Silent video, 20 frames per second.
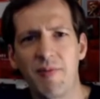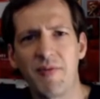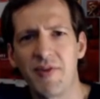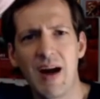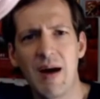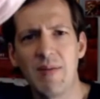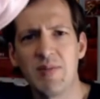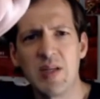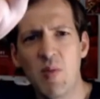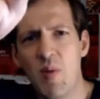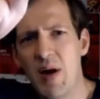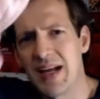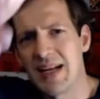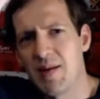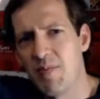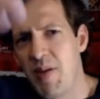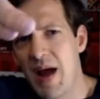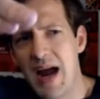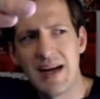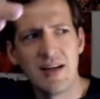grabs. You want a
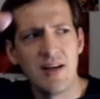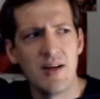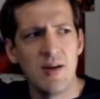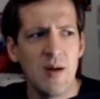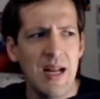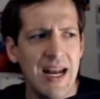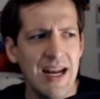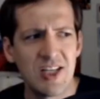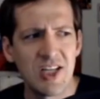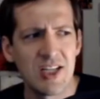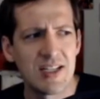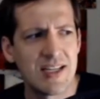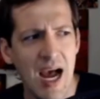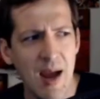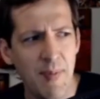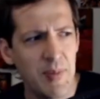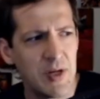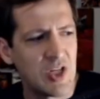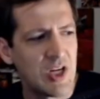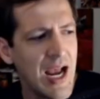companion, you need to just
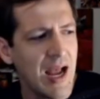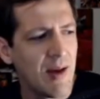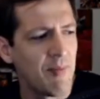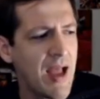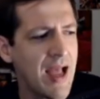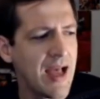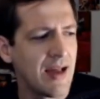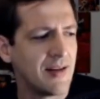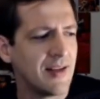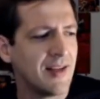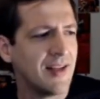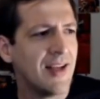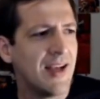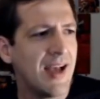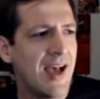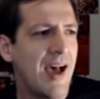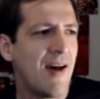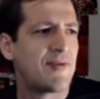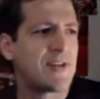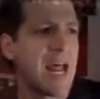type in chat, man.
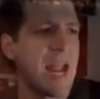If 10